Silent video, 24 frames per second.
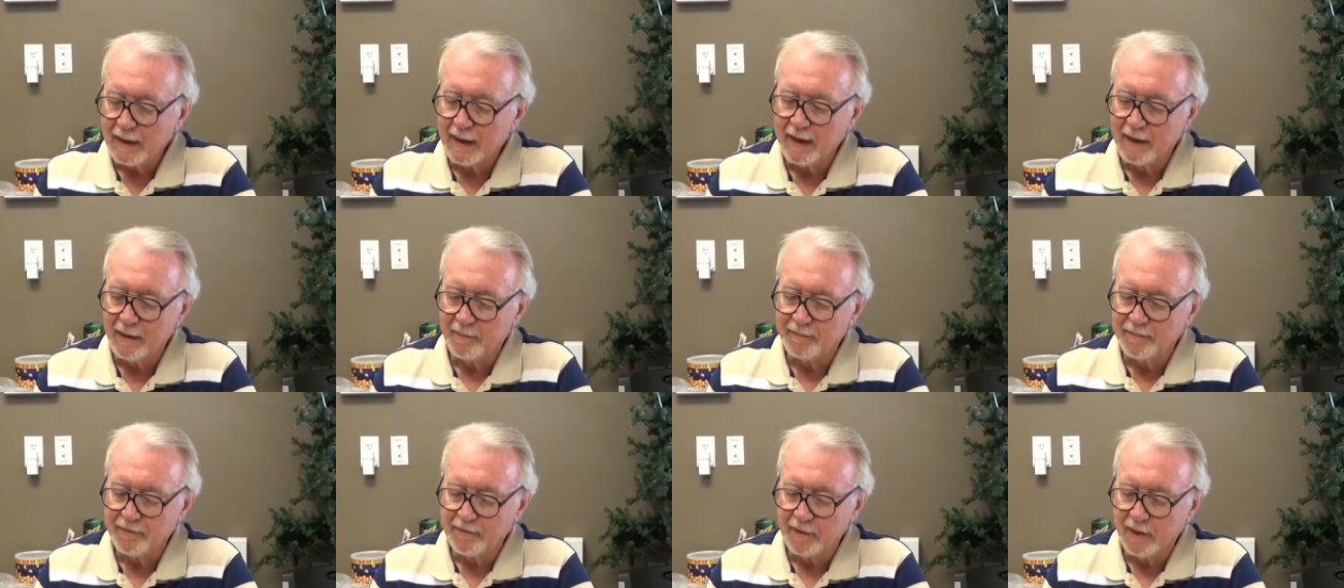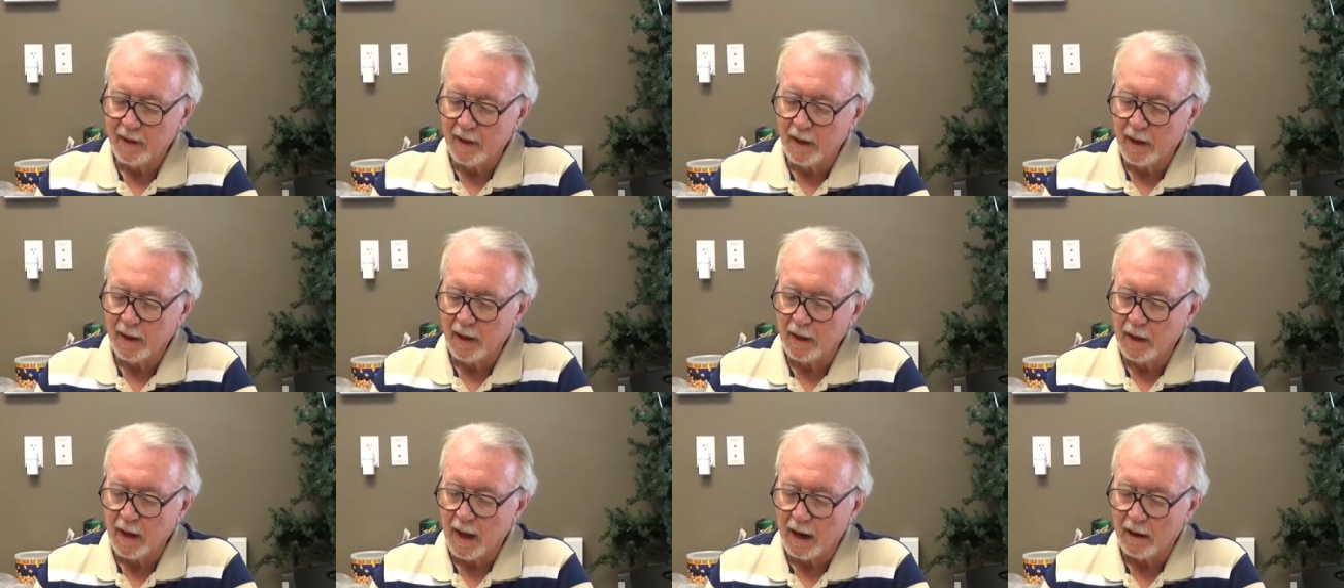helps
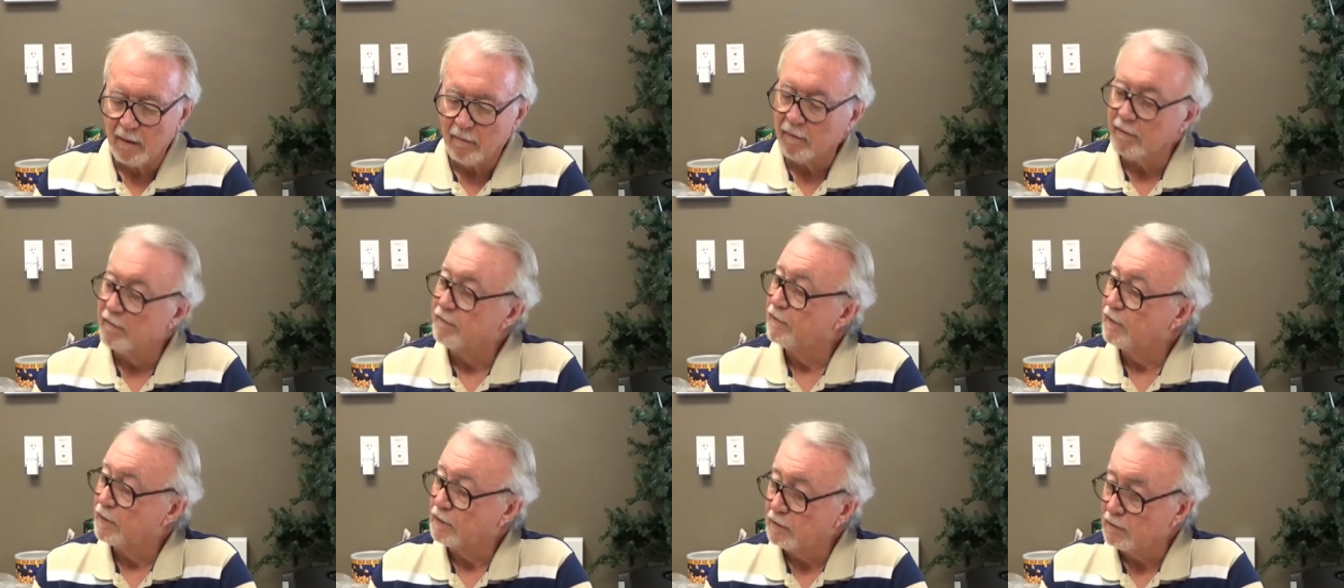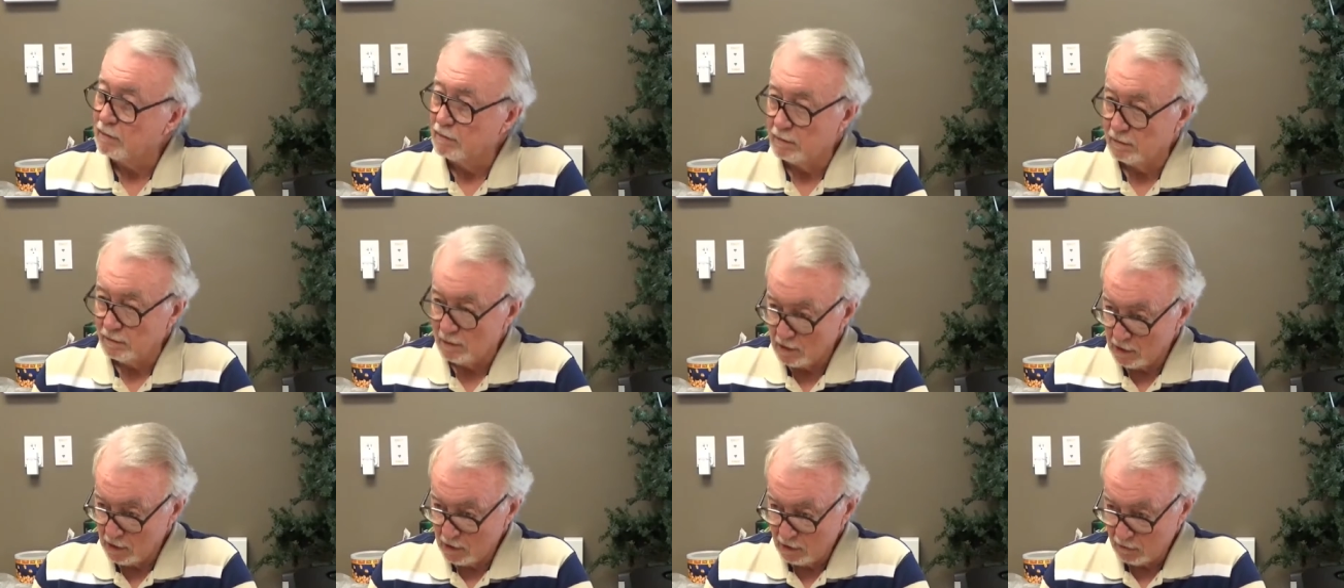in our referral
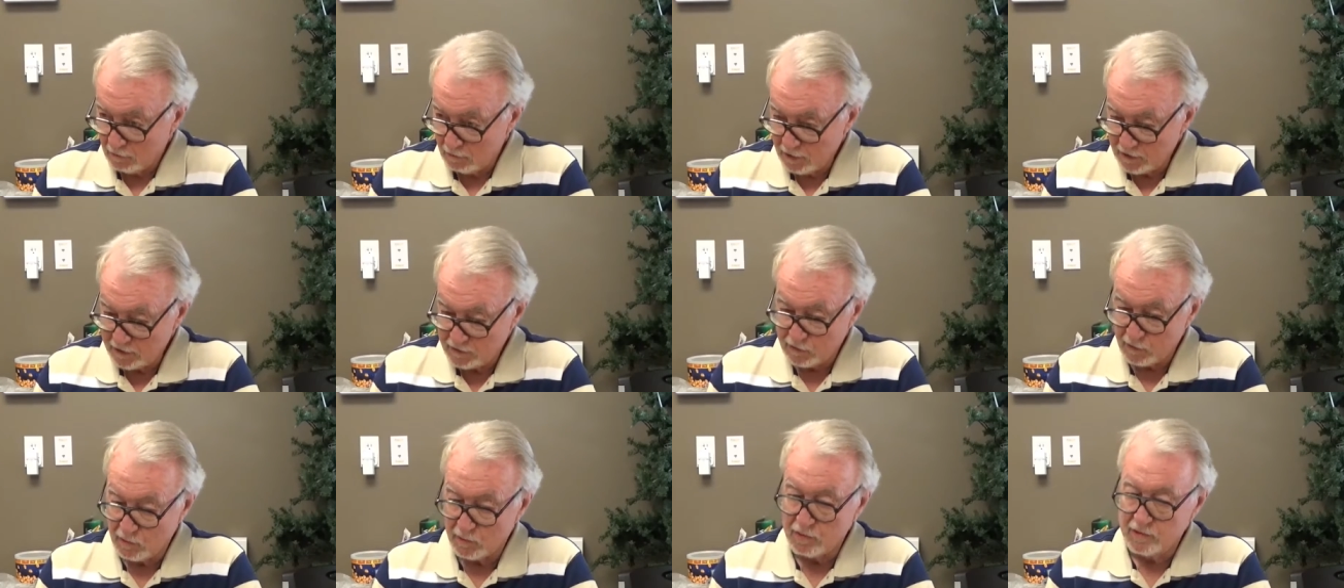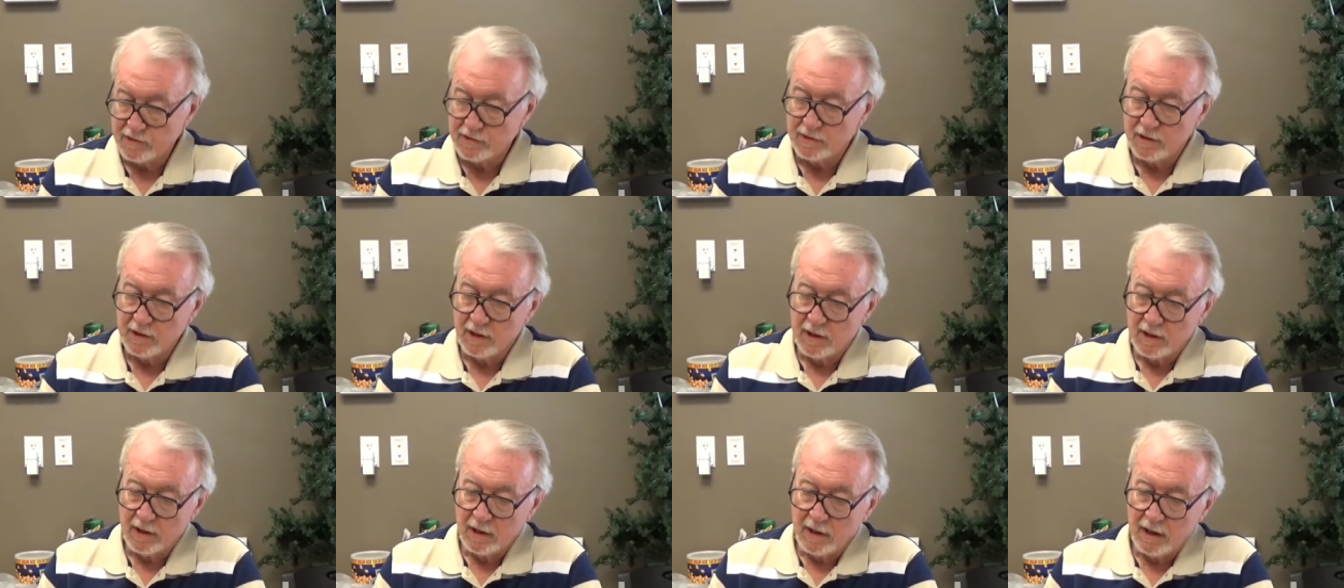resource
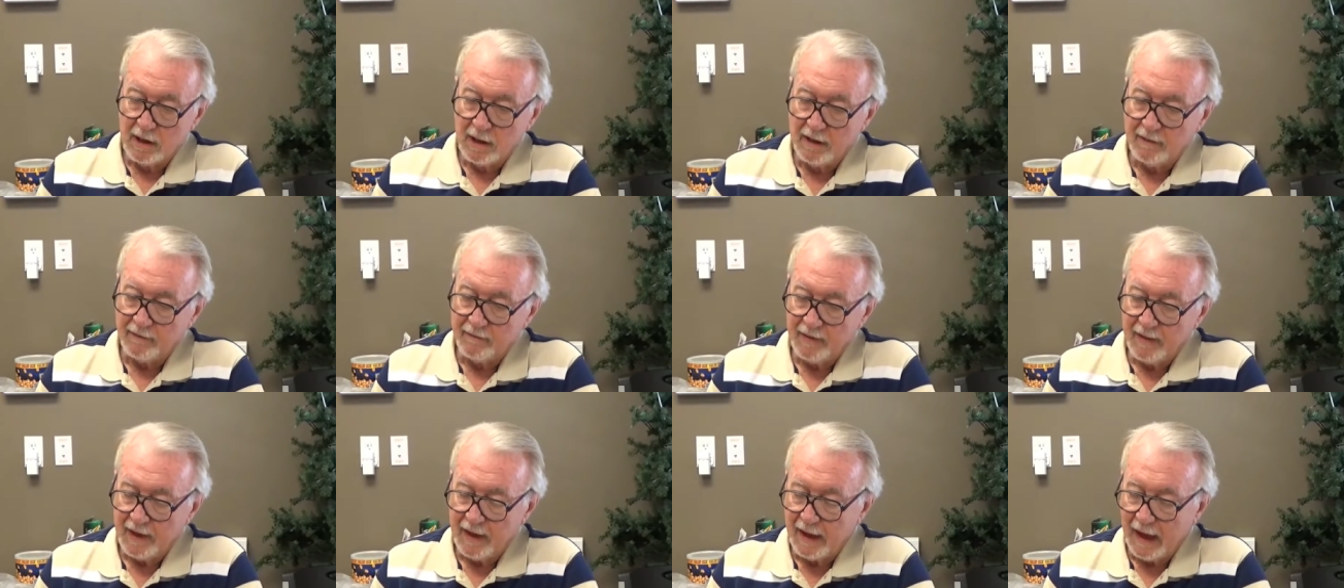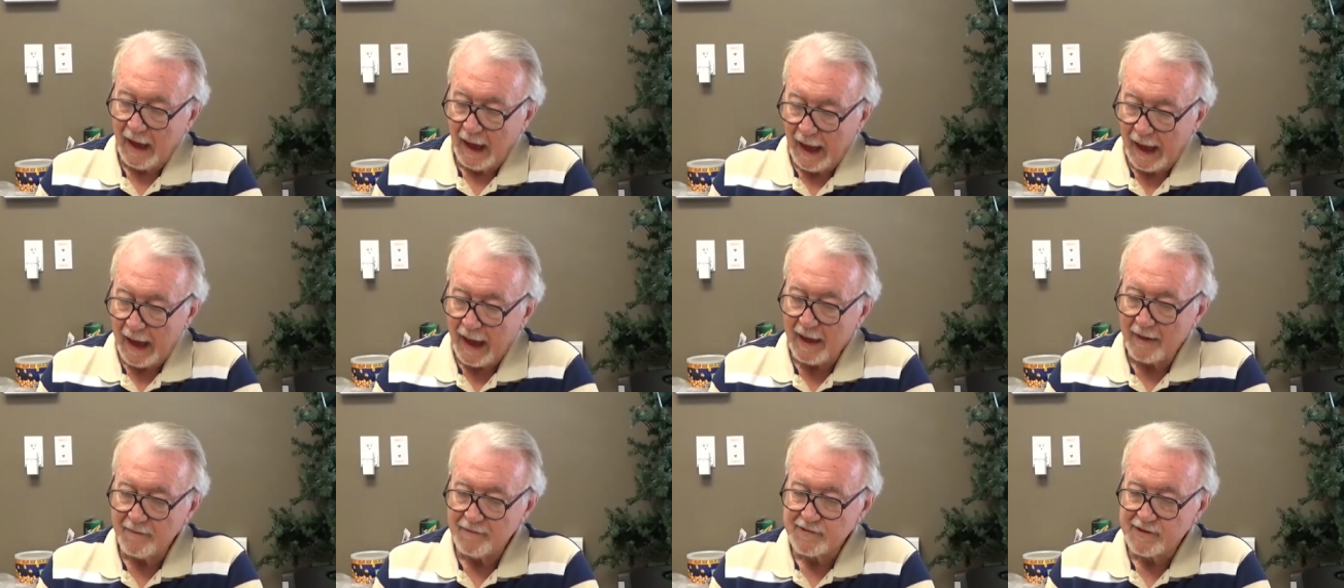if they
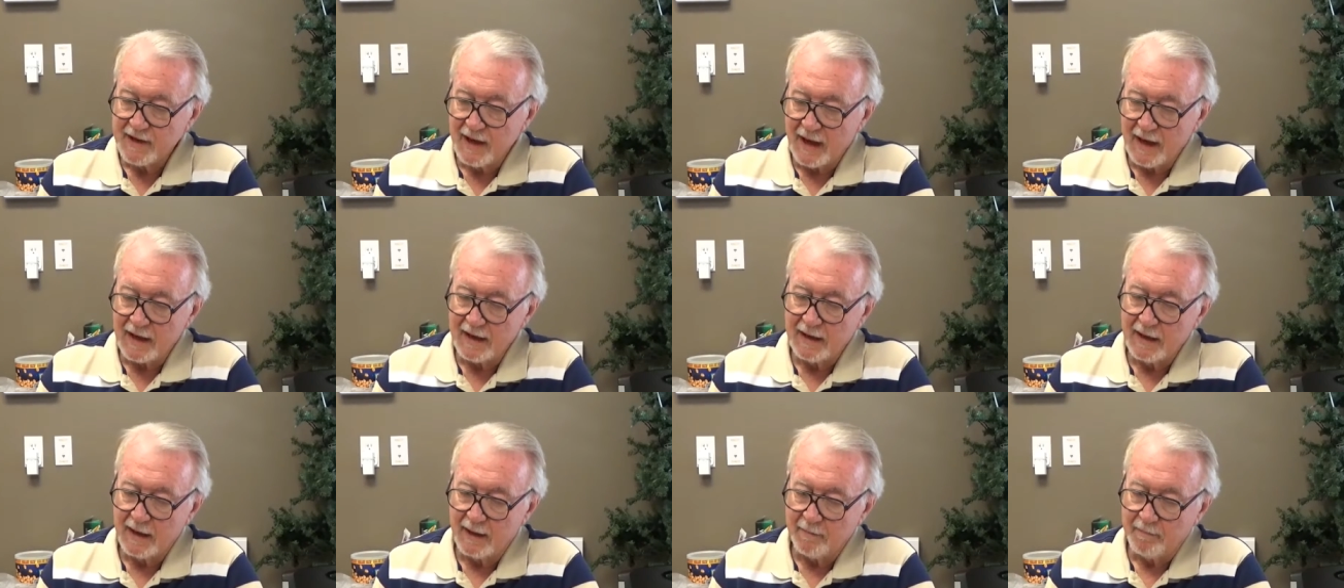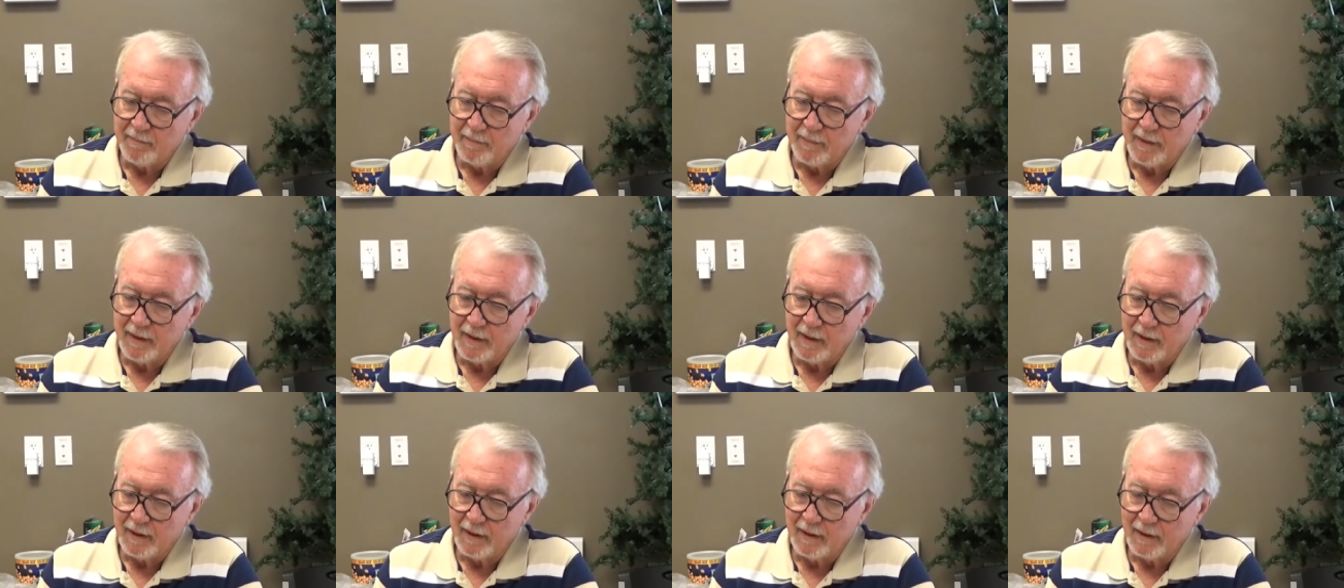have signed up
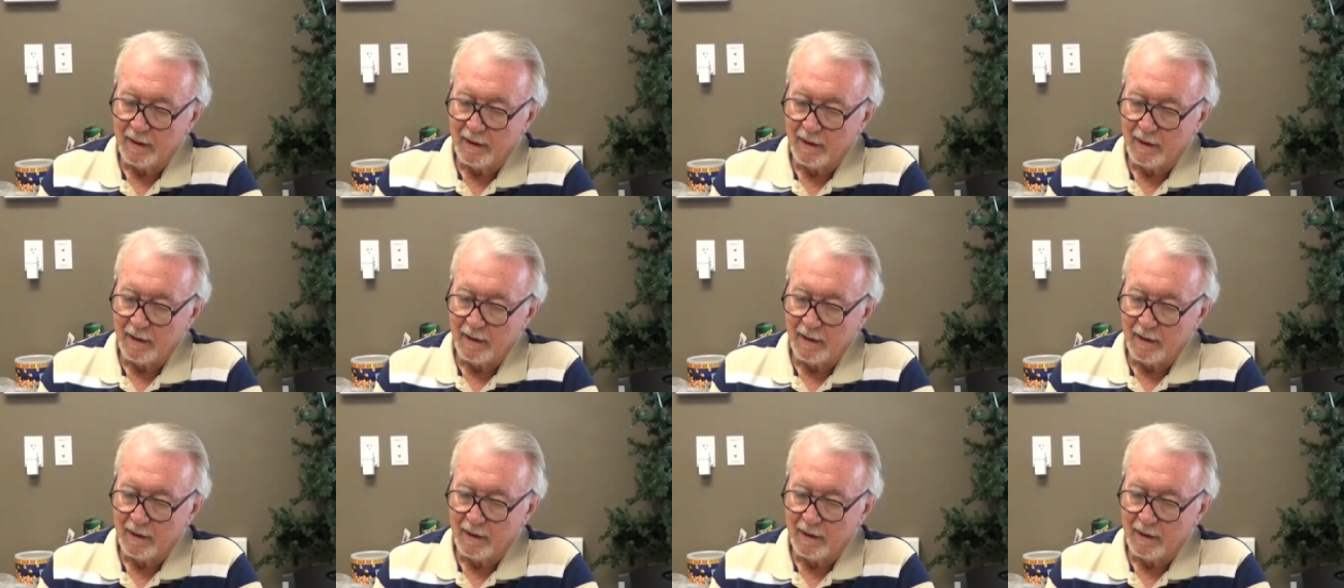on